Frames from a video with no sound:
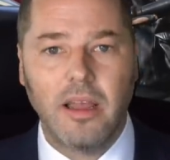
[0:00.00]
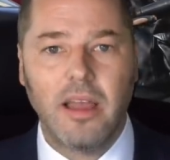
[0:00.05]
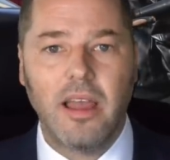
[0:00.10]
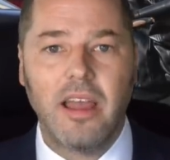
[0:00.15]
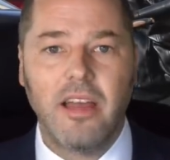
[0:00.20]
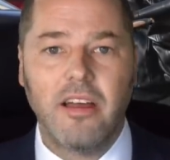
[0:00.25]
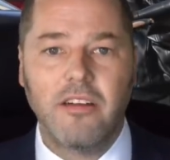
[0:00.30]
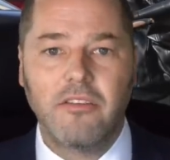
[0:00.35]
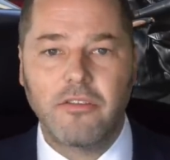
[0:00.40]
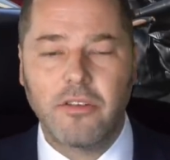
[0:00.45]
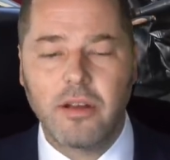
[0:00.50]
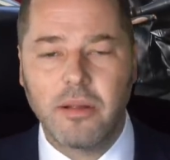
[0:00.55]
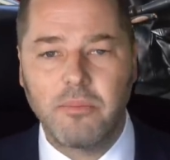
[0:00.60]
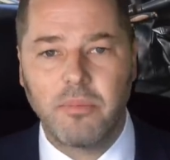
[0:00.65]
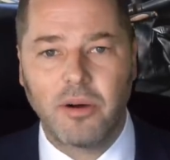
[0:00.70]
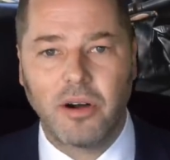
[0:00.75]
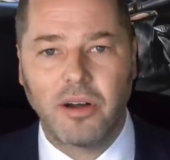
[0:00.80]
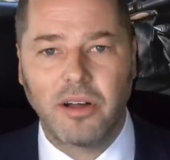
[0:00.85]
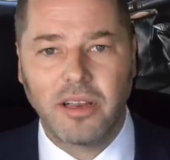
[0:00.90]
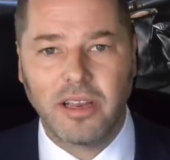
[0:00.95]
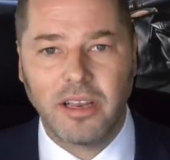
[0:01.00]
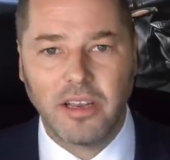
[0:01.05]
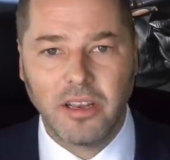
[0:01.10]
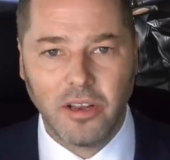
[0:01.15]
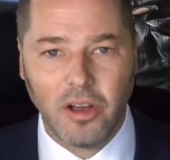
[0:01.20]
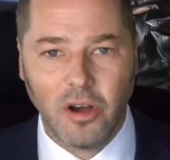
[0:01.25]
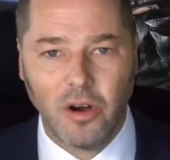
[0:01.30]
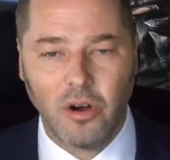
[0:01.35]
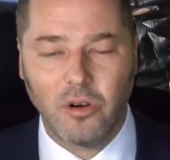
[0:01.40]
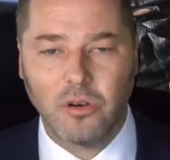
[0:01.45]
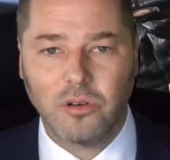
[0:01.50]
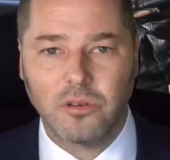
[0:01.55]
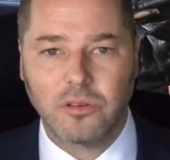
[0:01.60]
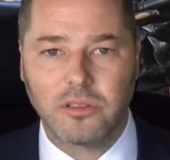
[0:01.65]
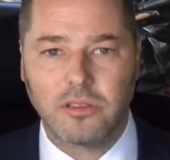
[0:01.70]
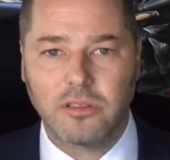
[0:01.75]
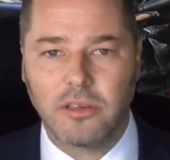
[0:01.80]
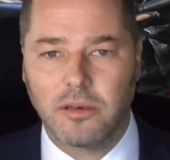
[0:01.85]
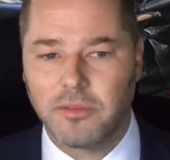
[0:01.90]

Everybody knows.